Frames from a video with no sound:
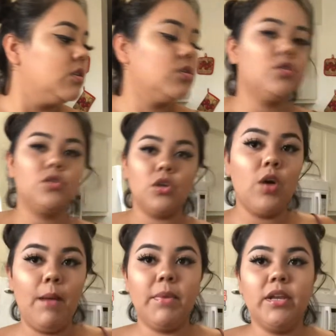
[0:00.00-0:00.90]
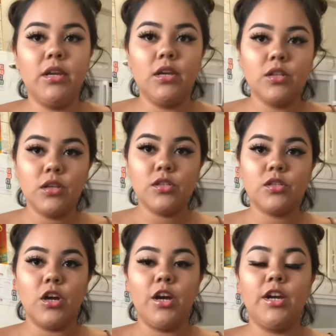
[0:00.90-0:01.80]
So I'm gonna
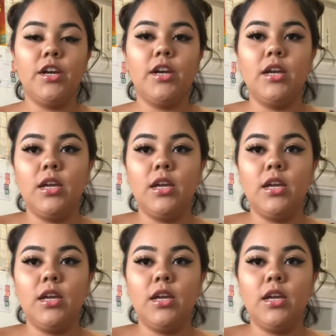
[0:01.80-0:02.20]
start